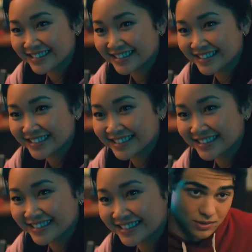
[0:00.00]
Will you
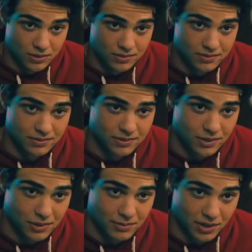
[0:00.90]
go to
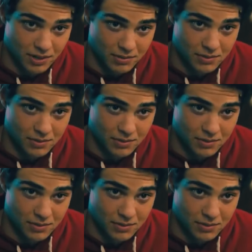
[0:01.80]
prom with